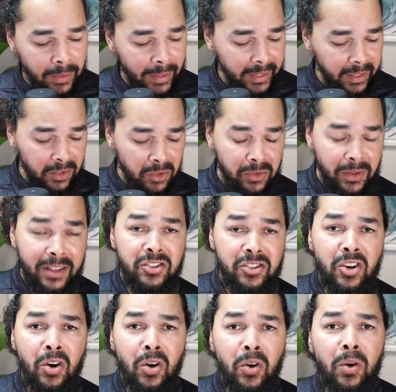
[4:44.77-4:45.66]
Like they
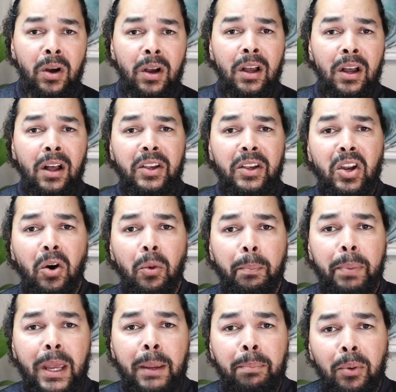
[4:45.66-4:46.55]
show, you know,
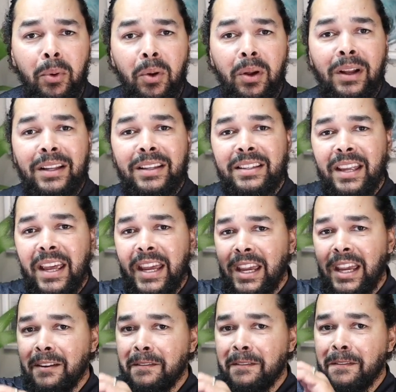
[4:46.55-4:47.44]
people
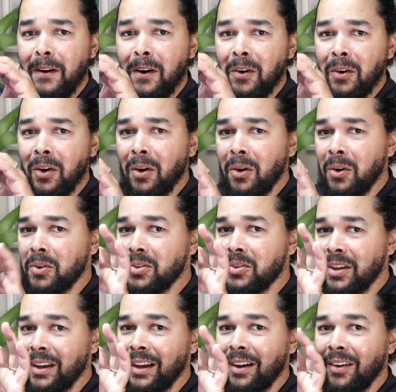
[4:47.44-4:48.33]
taking
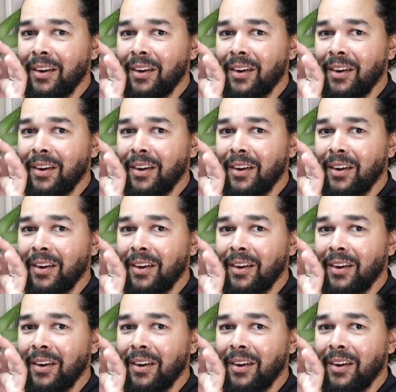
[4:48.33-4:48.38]
photos,